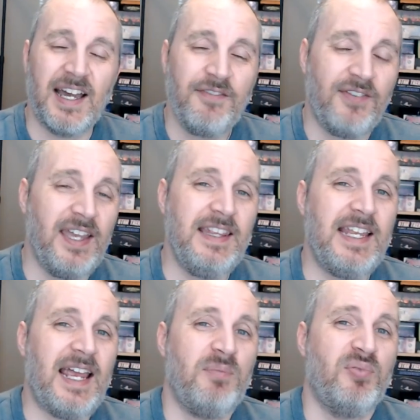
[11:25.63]
I find
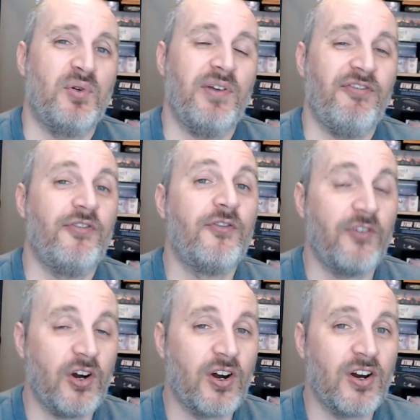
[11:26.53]
that I
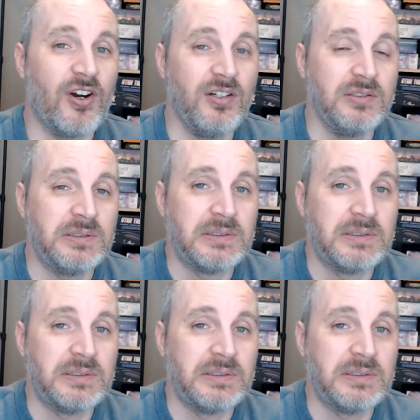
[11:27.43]
prefer